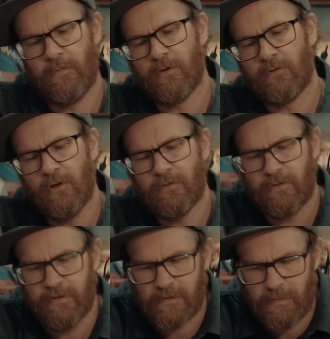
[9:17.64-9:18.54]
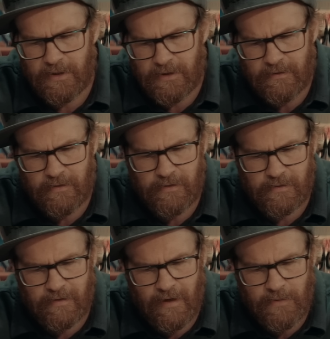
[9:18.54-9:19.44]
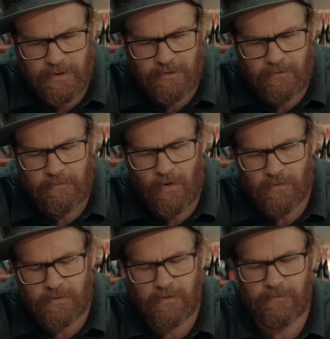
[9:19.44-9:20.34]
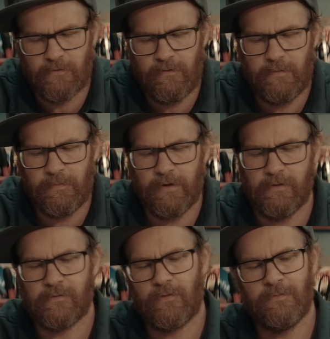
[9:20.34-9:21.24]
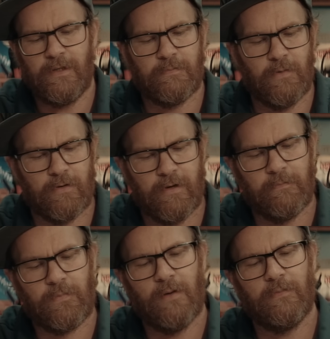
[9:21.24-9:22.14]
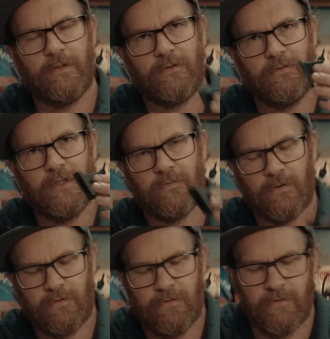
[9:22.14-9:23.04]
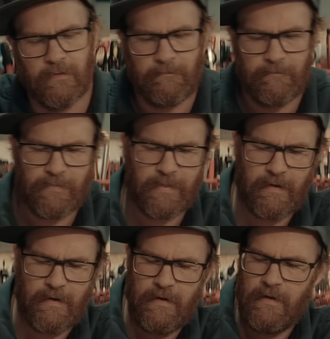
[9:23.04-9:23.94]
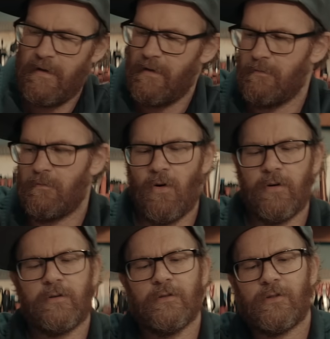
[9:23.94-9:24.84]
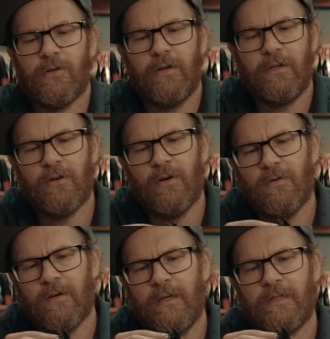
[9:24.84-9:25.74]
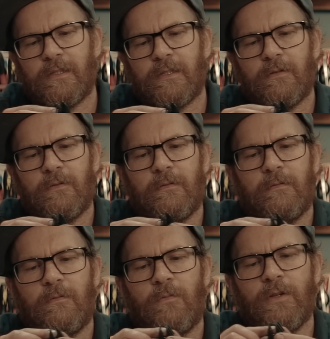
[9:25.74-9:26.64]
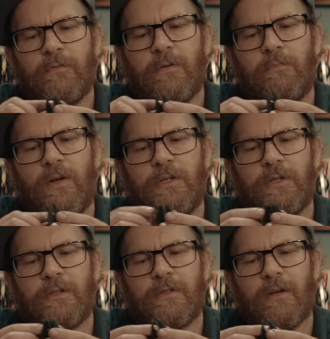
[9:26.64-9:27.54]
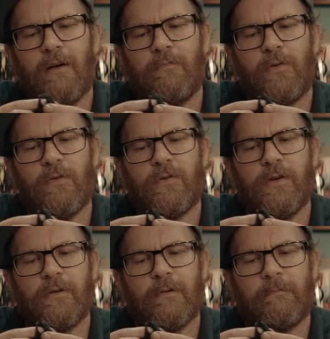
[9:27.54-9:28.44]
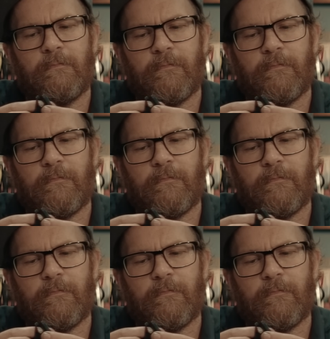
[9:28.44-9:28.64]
Upon closer inspection, there's damage to most of the reed pedals from this block, and probably to this one too. More concerning though is one of the bridges have broken.